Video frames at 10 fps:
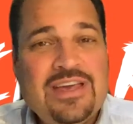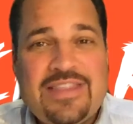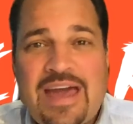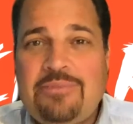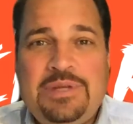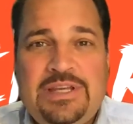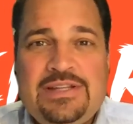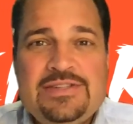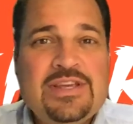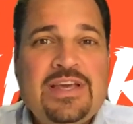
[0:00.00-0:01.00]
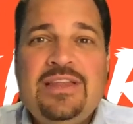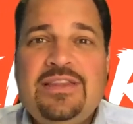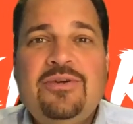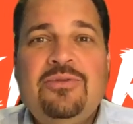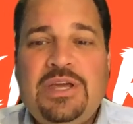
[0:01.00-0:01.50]
That means
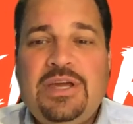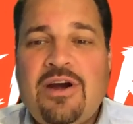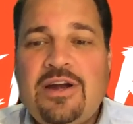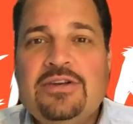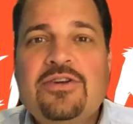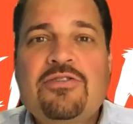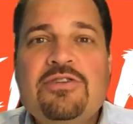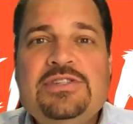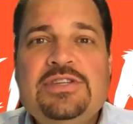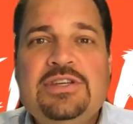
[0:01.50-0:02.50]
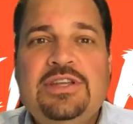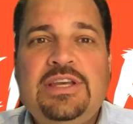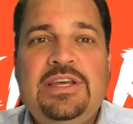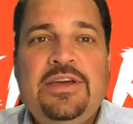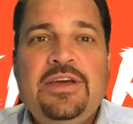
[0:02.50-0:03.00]
that we are
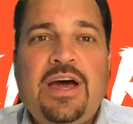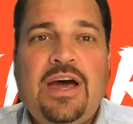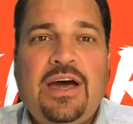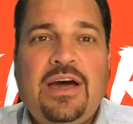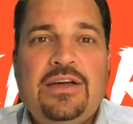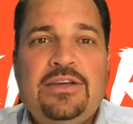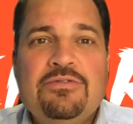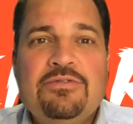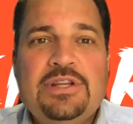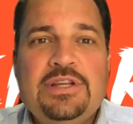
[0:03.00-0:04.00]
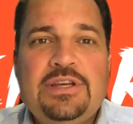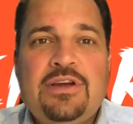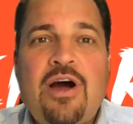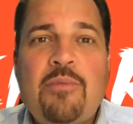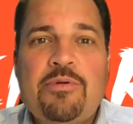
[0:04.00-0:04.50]
increasingly, uh, uh, you're really
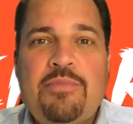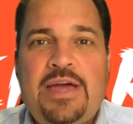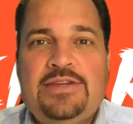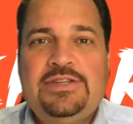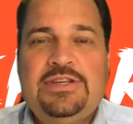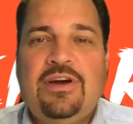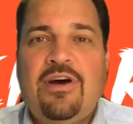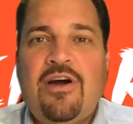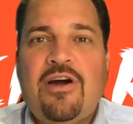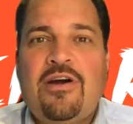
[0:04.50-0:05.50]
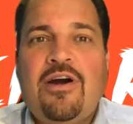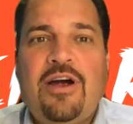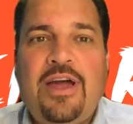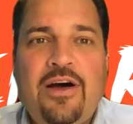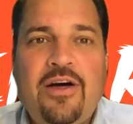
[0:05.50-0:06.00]
compromising our, our
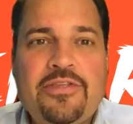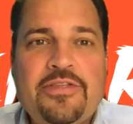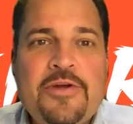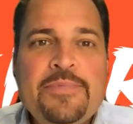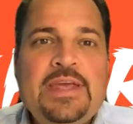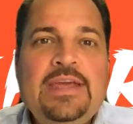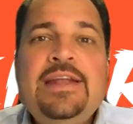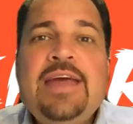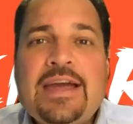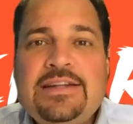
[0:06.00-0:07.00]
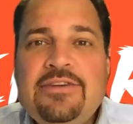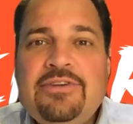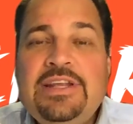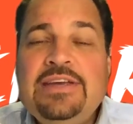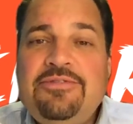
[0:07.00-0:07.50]
health.
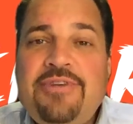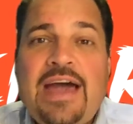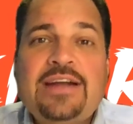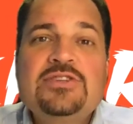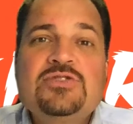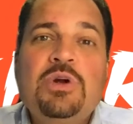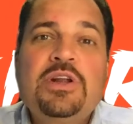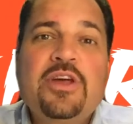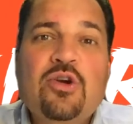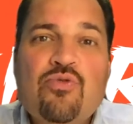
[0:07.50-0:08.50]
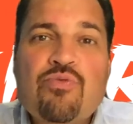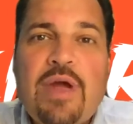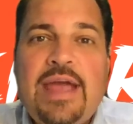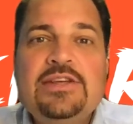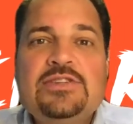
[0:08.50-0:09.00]
Inactivity, in fact, is one of the
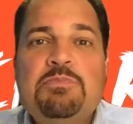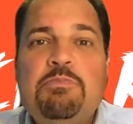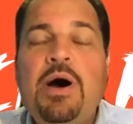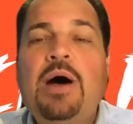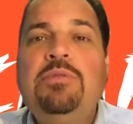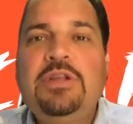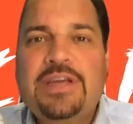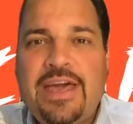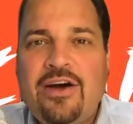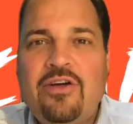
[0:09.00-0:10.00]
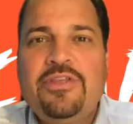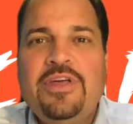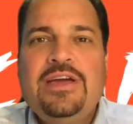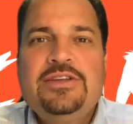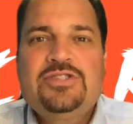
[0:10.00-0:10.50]
greatest public health
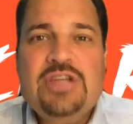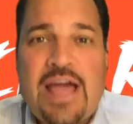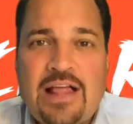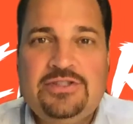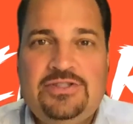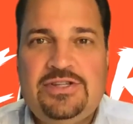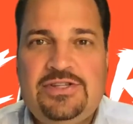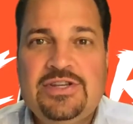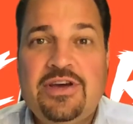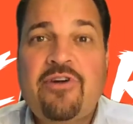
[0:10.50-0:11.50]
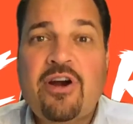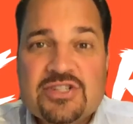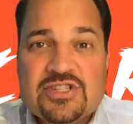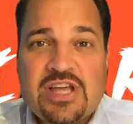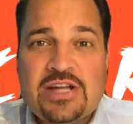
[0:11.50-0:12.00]
challenges of our
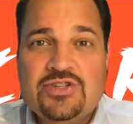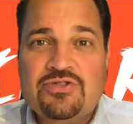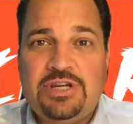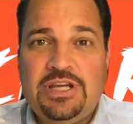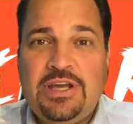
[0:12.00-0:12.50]
century